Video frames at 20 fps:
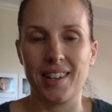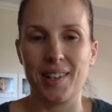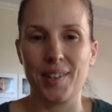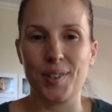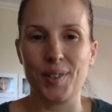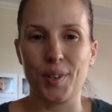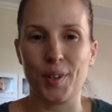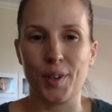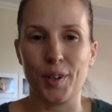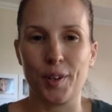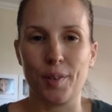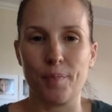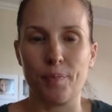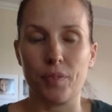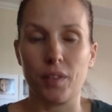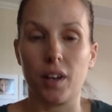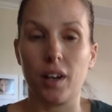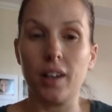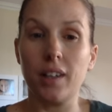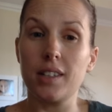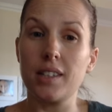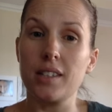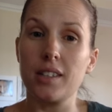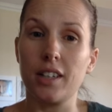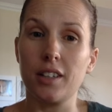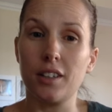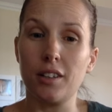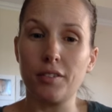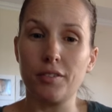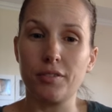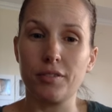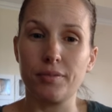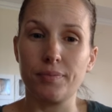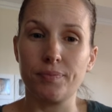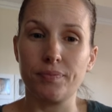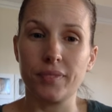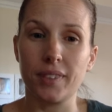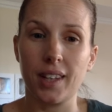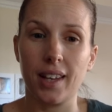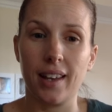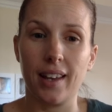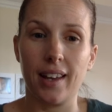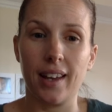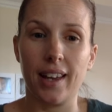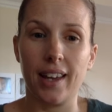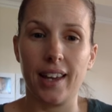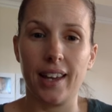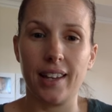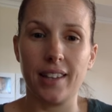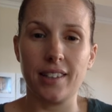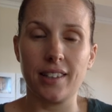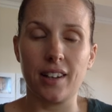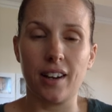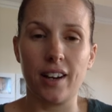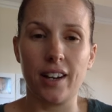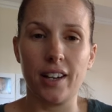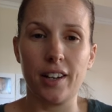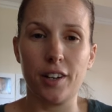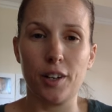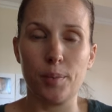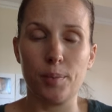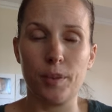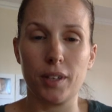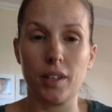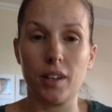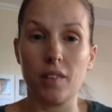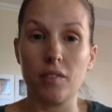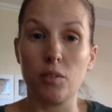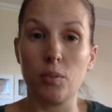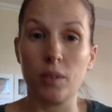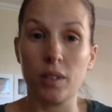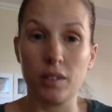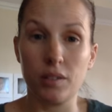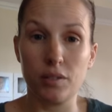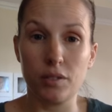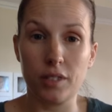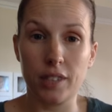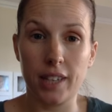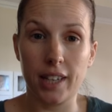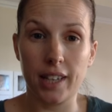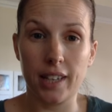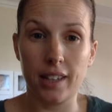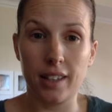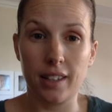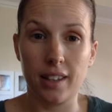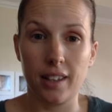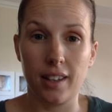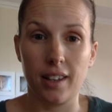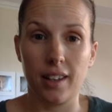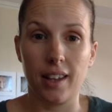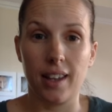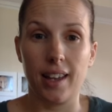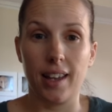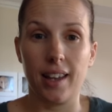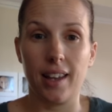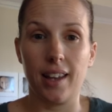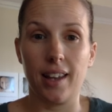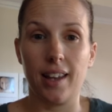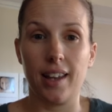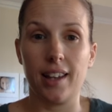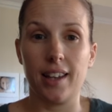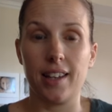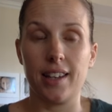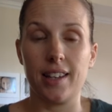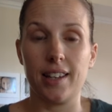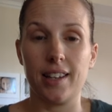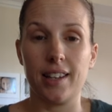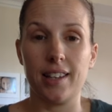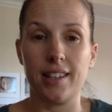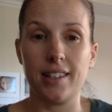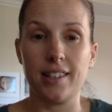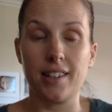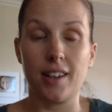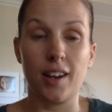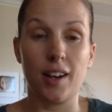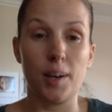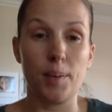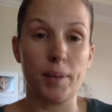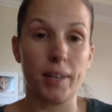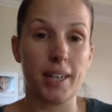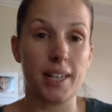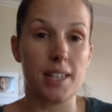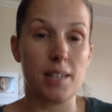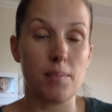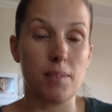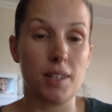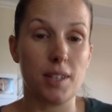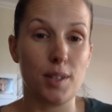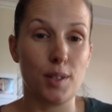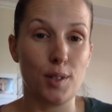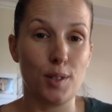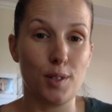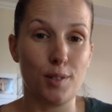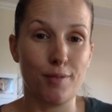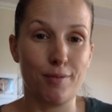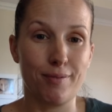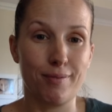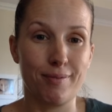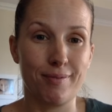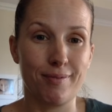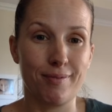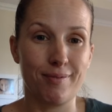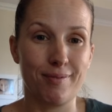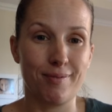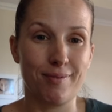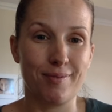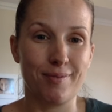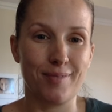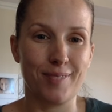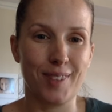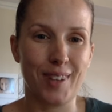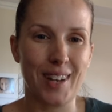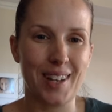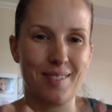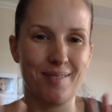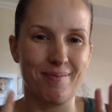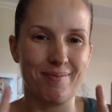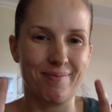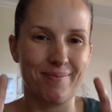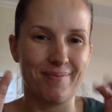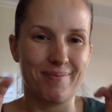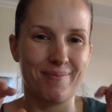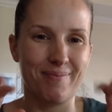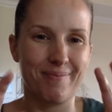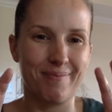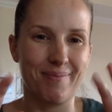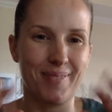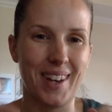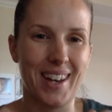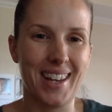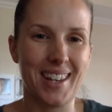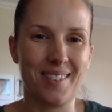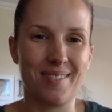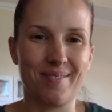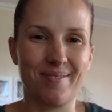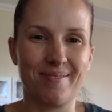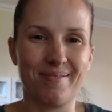So I'm going to sign off and I hope that you have a wonderful day and I hope I get to meet you soon. All right. Bye.